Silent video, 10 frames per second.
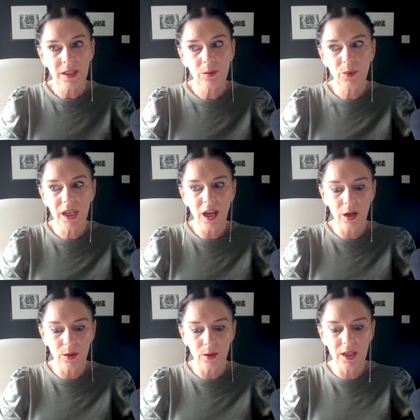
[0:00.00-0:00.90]
And we
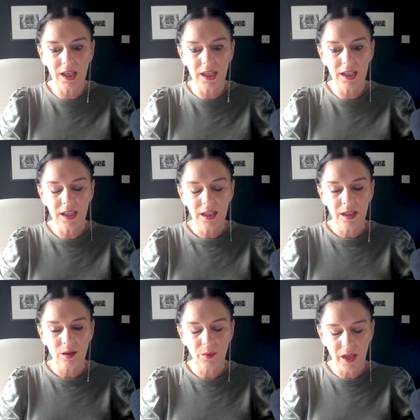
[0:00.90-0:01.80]
only
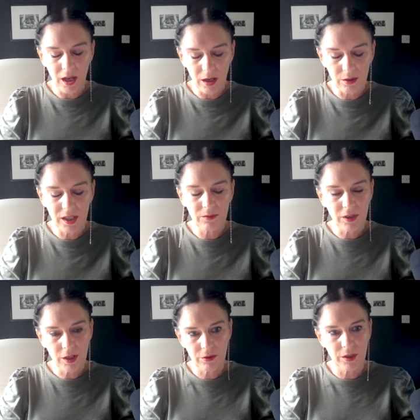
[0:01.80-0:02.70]
we only
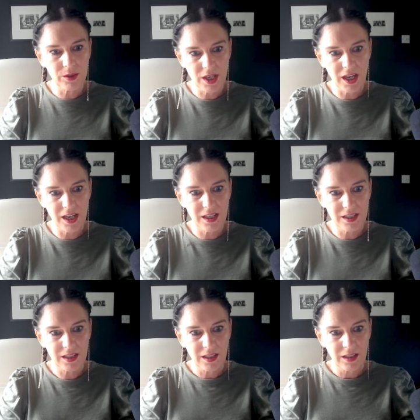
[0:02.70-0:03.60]
recruited
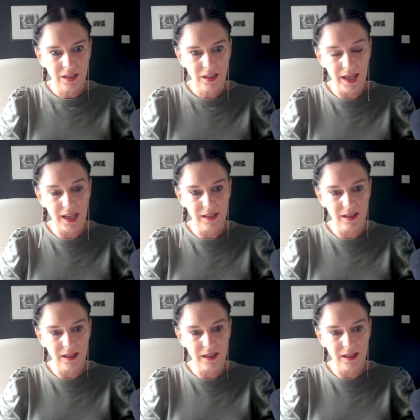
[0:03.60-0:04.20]
like